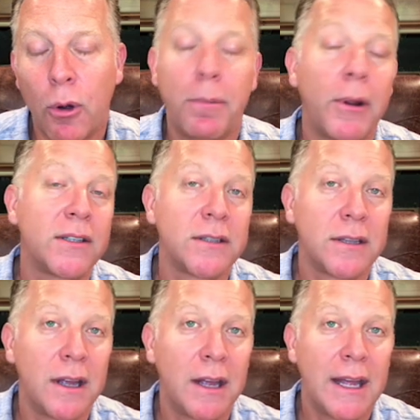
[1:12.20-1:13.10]
Plus,
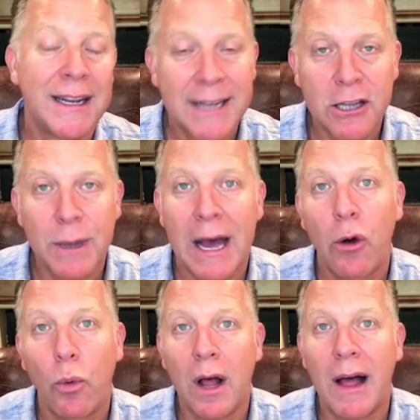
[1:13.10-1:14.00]
it tells me how
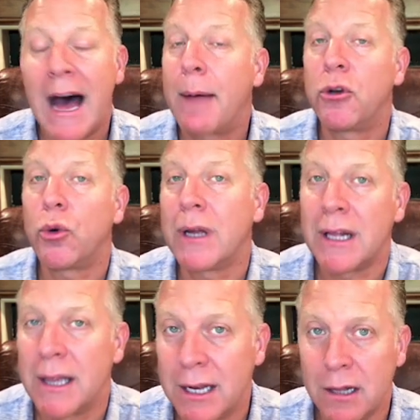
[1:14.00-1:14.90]
well I'm doing
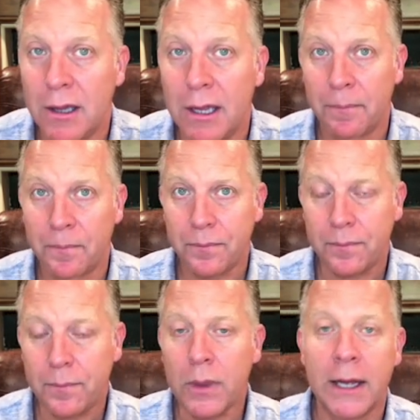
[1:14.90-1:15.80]
clinically.
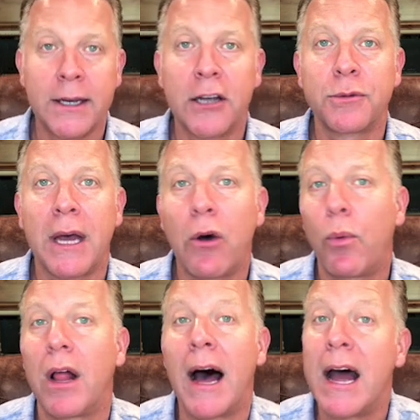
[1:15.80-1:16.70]
It tells me how
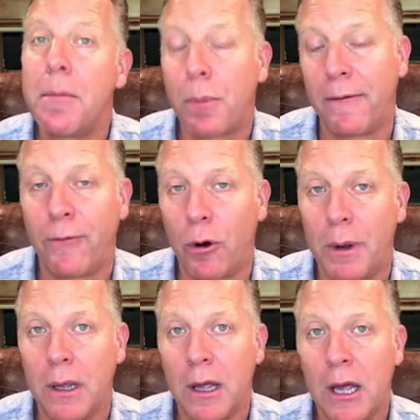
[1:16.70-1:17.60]
well I'm performing,
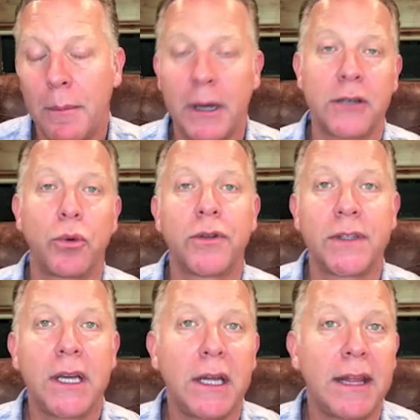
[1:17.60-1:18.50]
because we'll
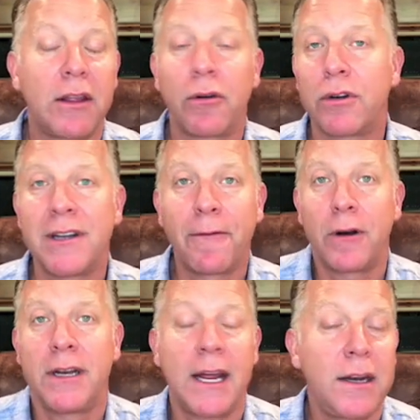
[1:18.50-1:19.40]
see that there are
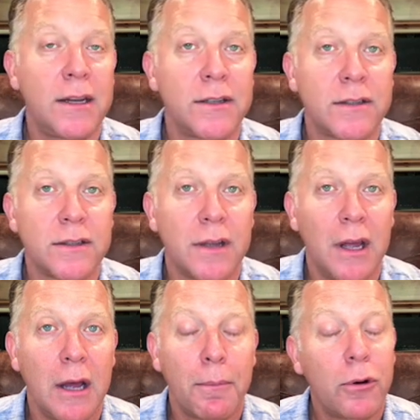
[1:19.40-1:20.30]
different dentists
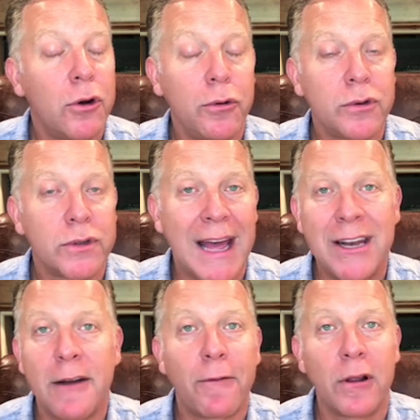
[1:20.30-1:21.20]
produce at
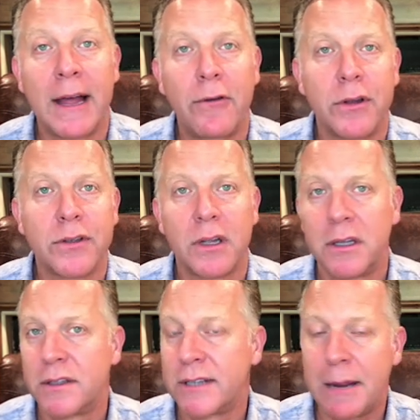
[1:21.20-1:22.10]
different levels.
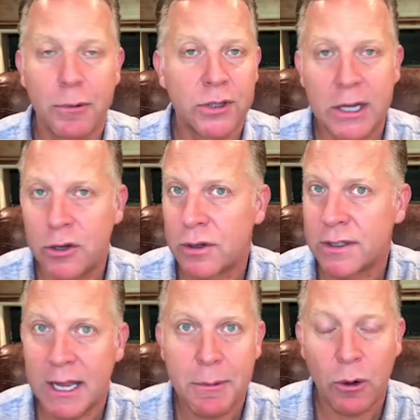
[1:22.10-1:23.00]
Same procedures,
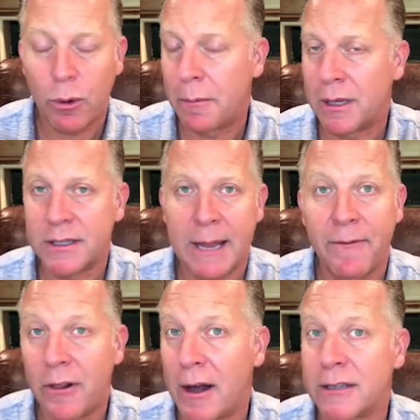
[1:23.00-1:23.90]
same equipment, same
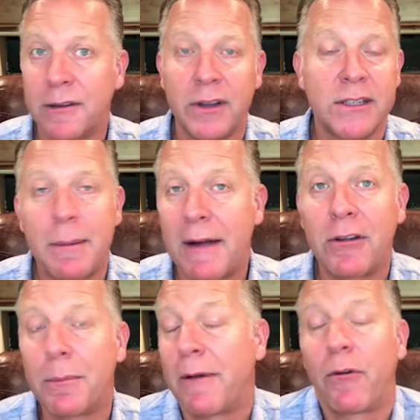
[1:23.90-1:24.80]
philosophy, same
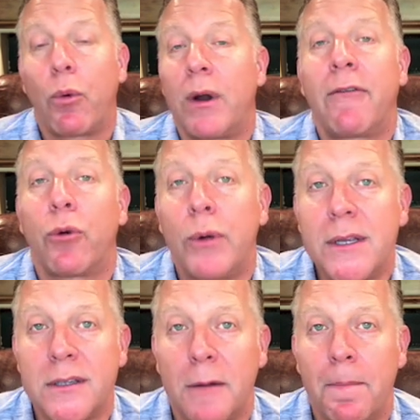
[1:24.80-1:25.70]
everything, but for whatever
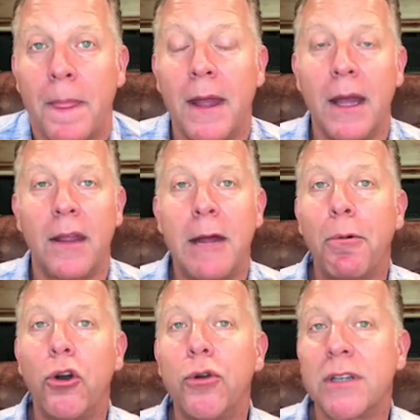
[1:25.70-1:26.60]
reason, they
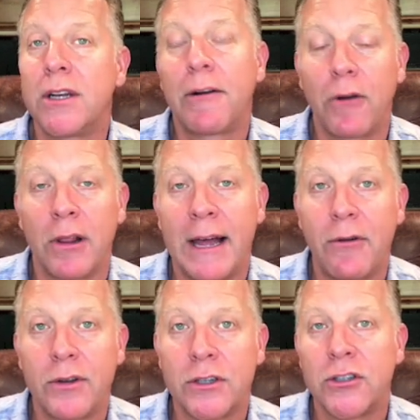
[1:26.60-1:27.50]
produce at different
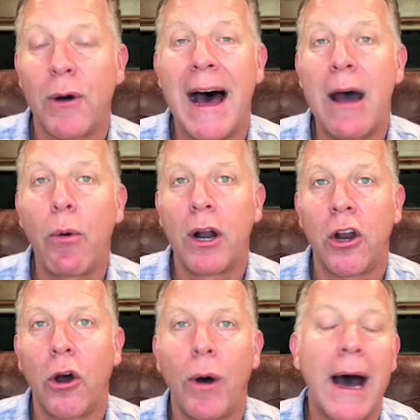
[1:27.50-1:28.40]
levels. And so I want to
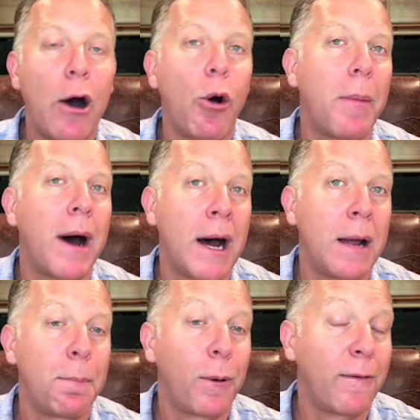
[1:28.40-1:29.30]
know, how am I
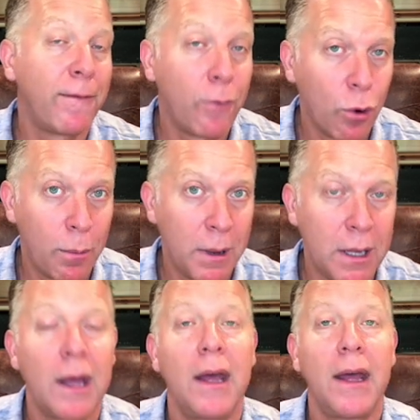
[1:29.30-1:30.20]
performing
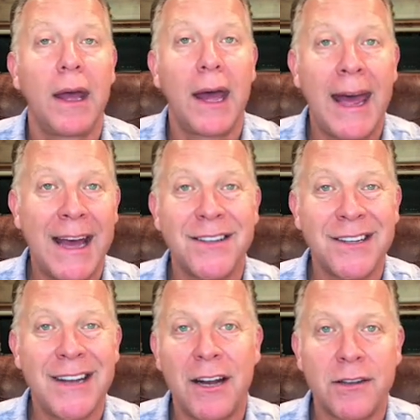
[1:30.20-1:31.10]
as a
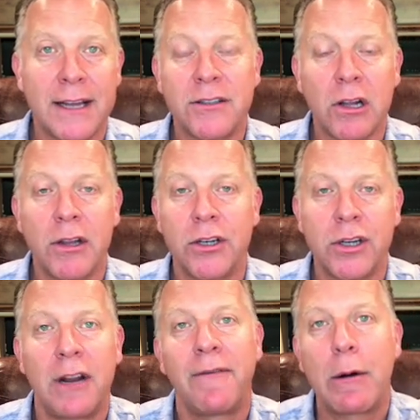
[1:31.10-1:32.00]
dentist, as a clinician? If I were